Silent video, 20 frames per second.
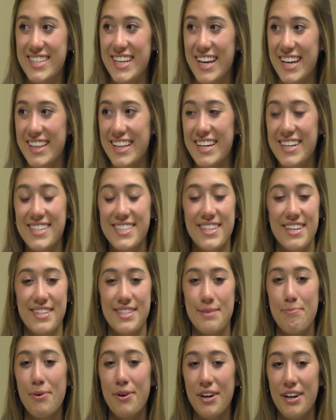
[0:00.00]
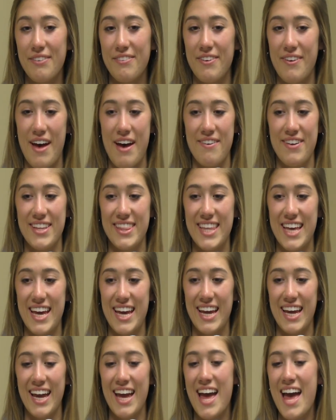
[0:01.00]
Like, they're so supportive of
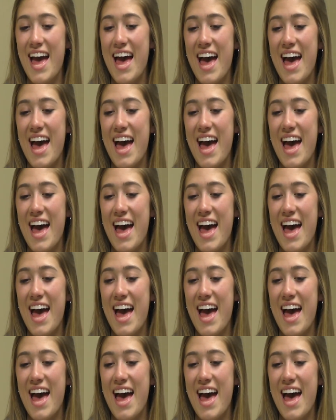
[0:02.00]
everything,